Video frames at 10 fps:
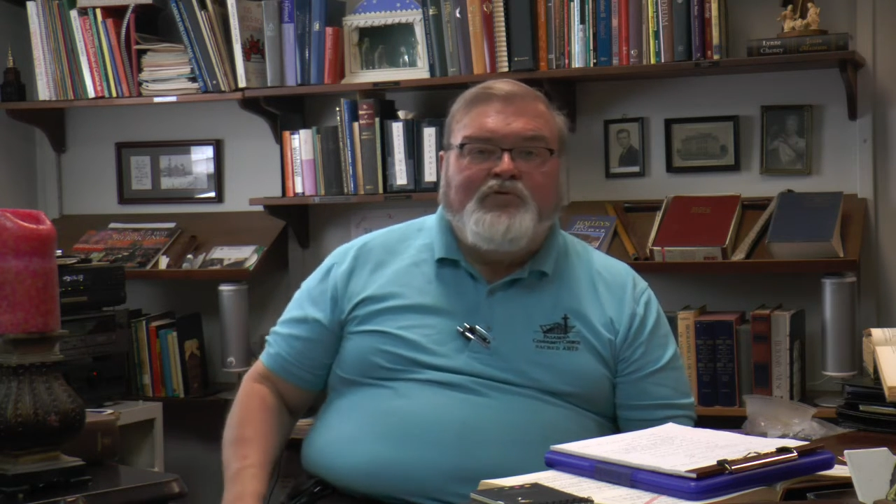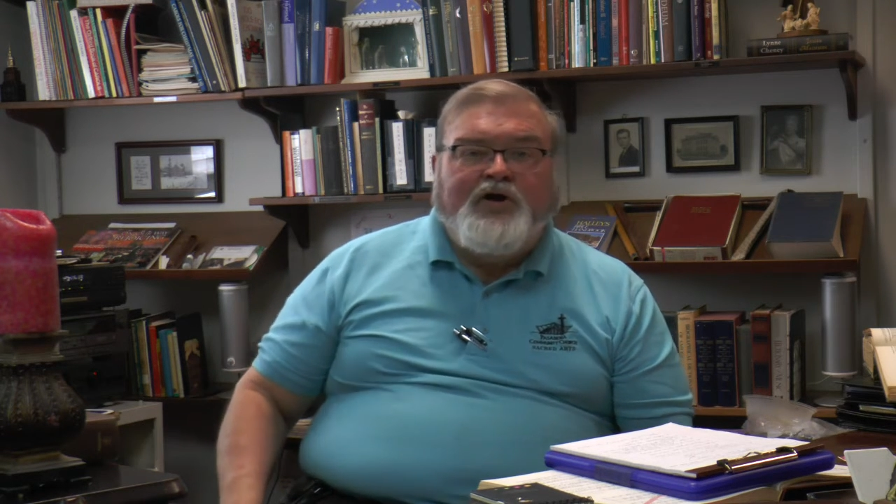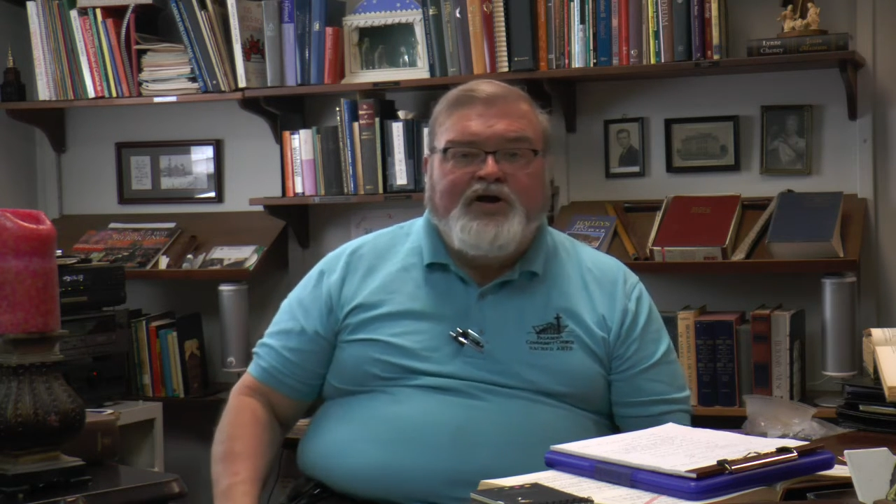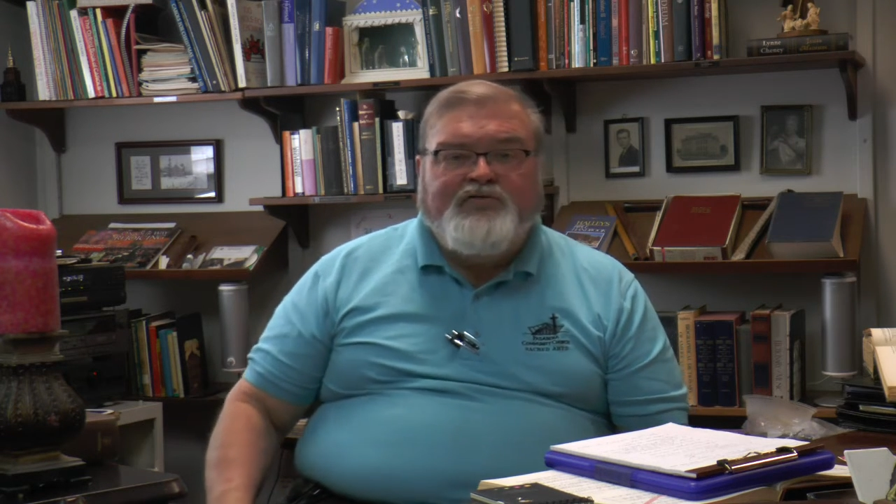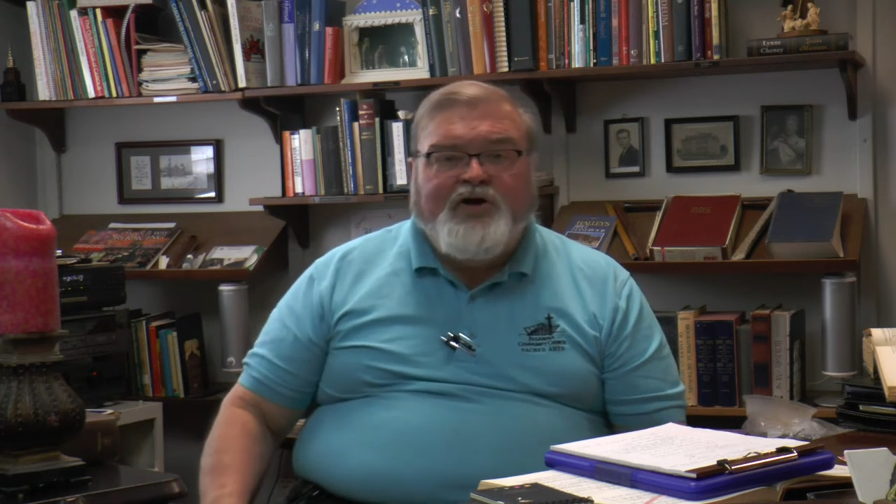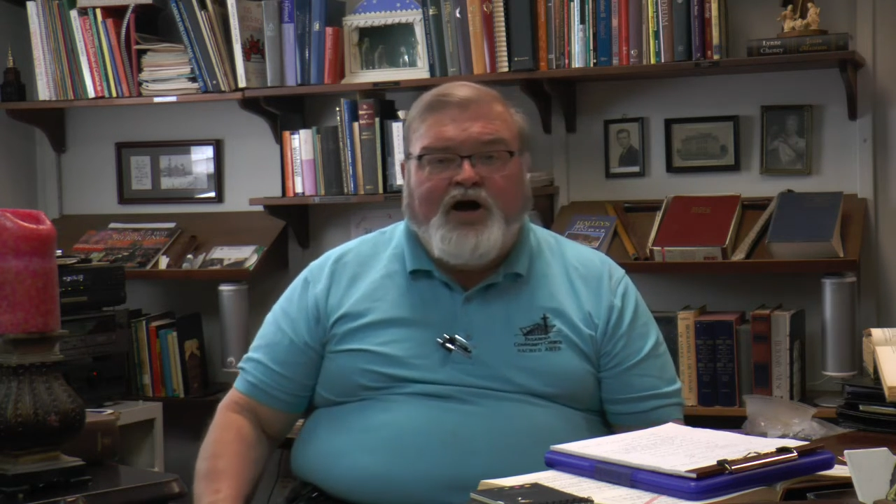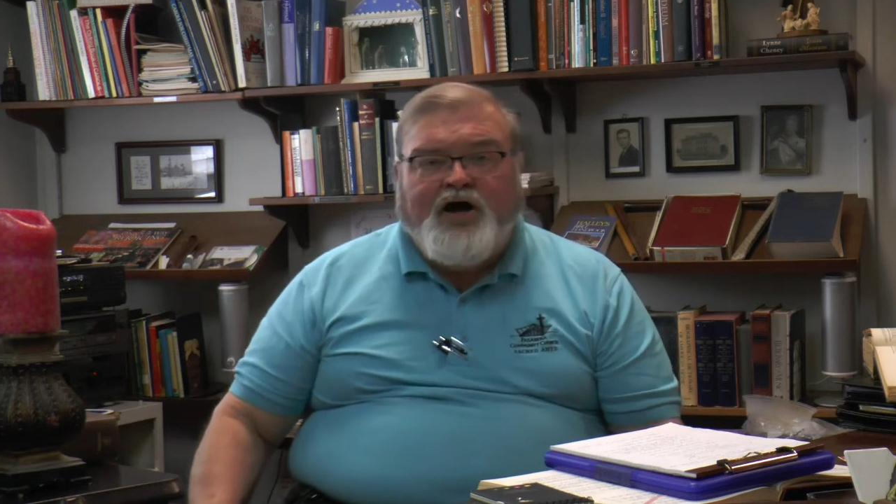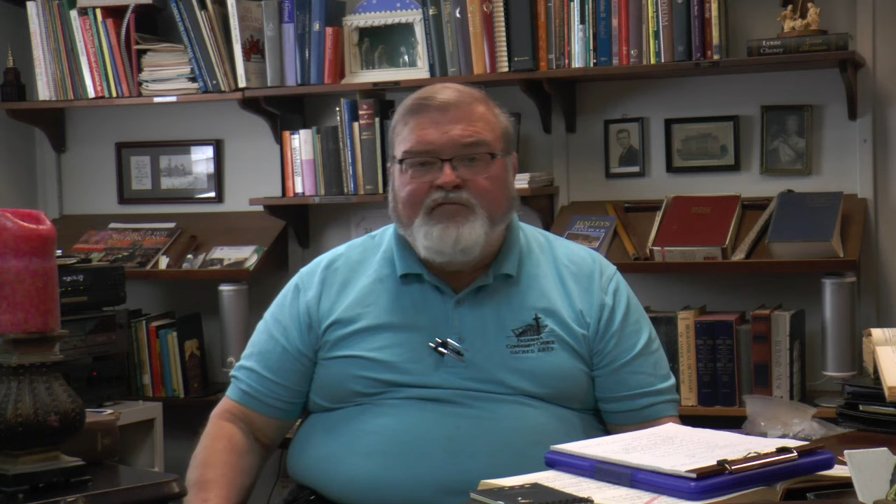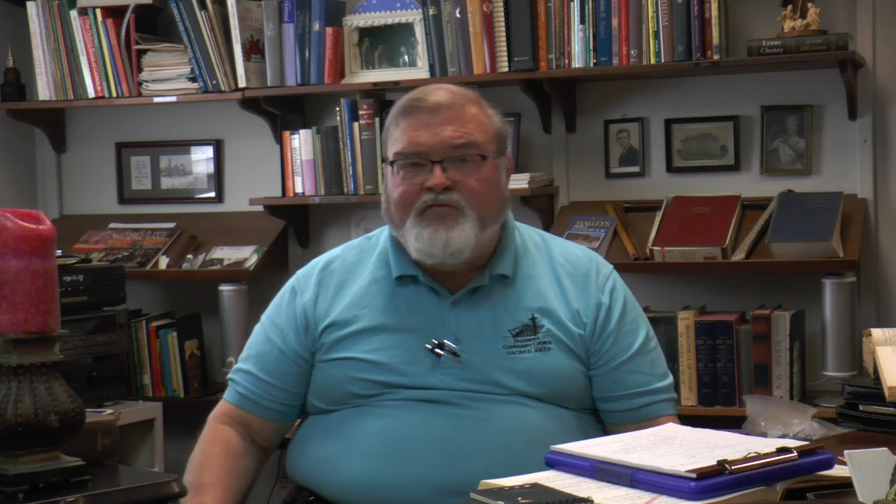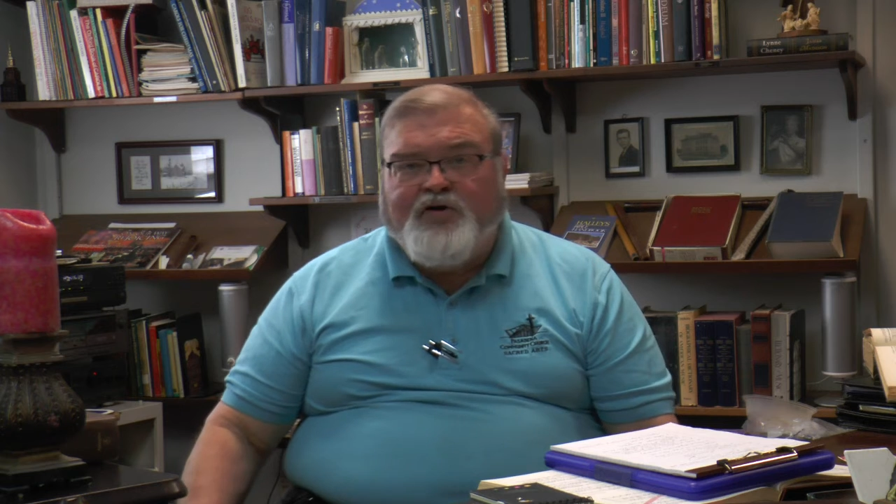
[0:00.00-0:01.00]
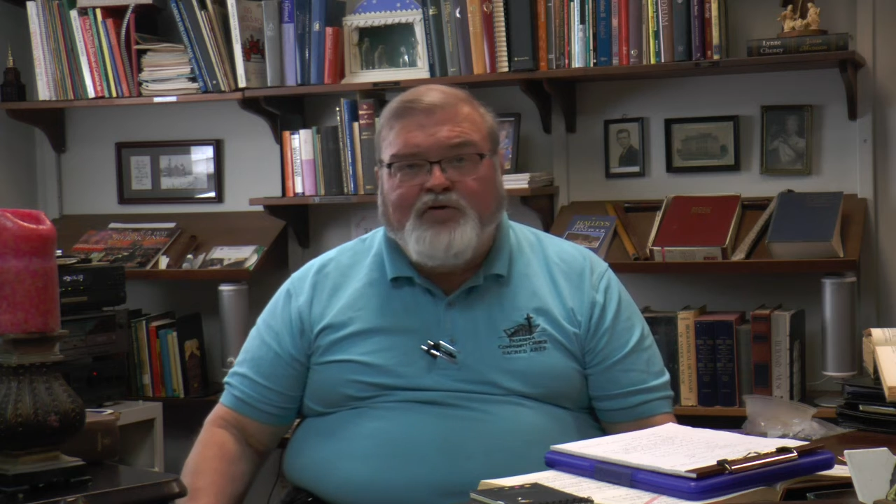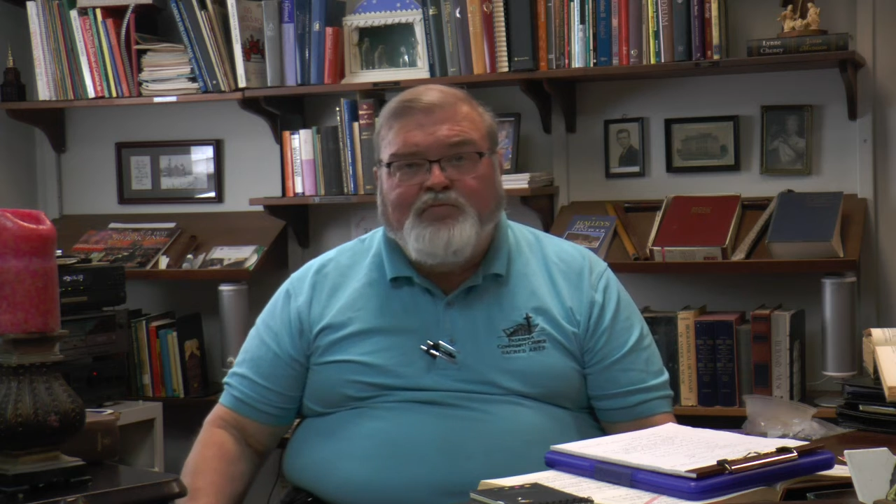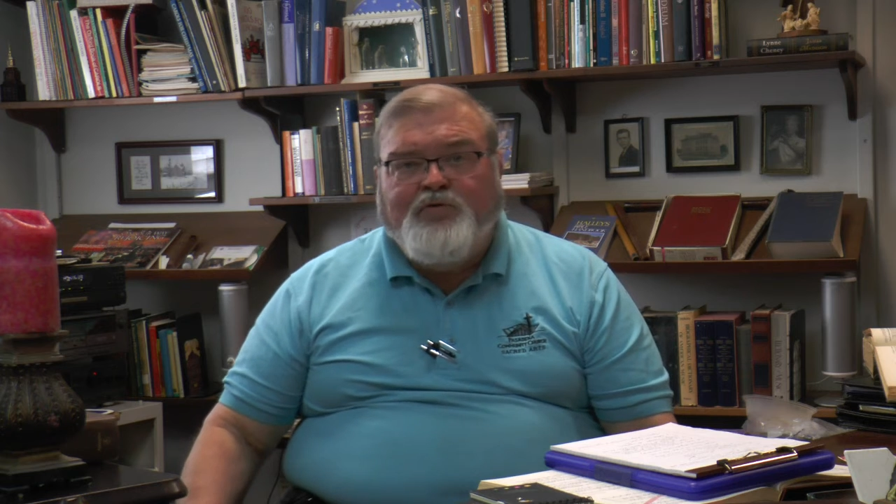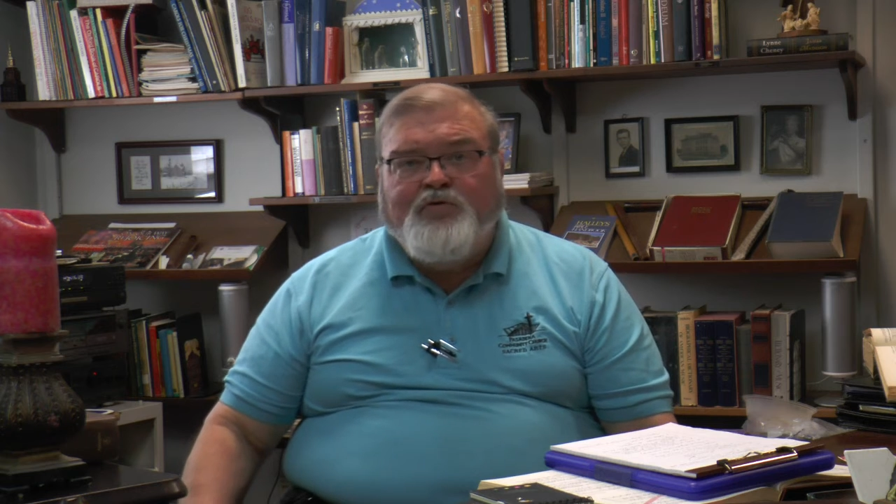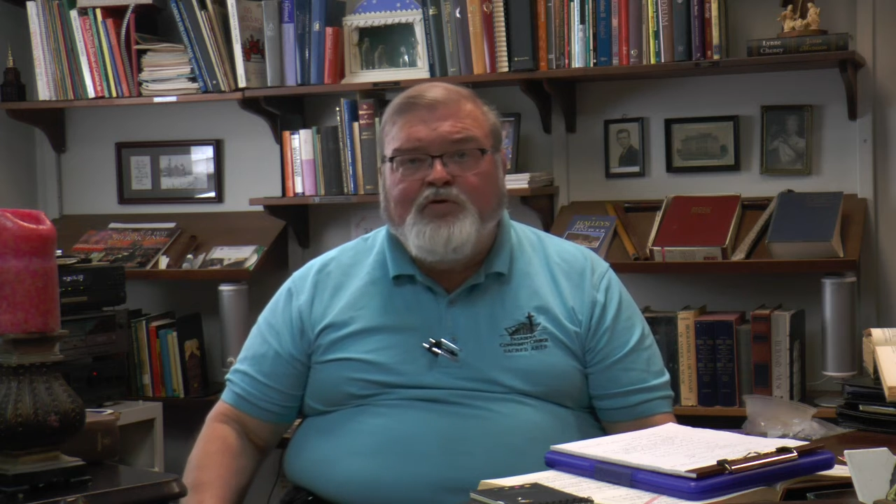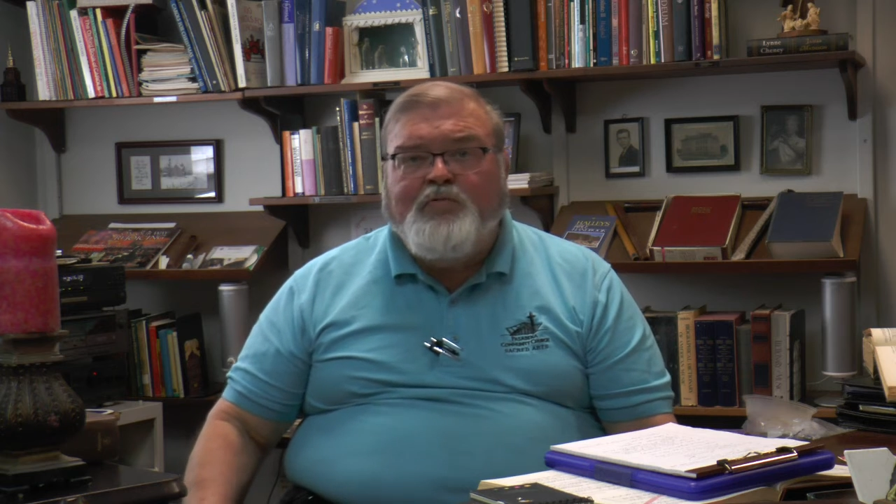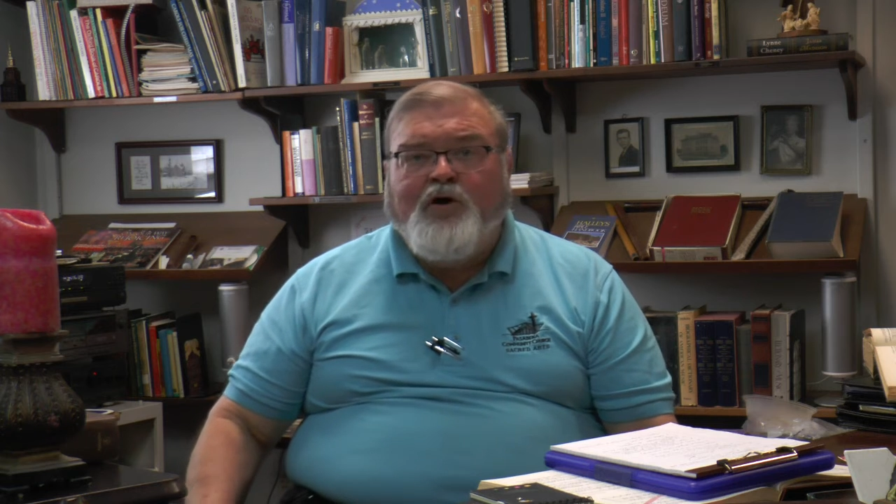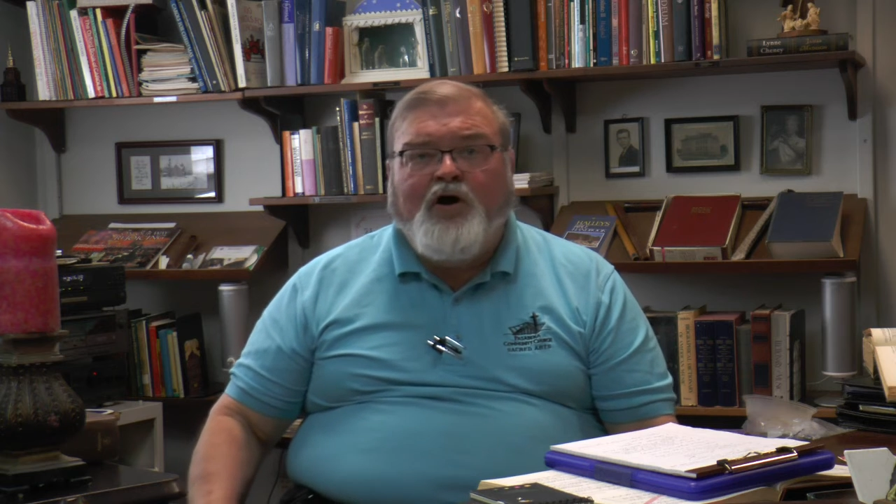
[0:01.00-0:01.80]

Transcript: Praise God from whom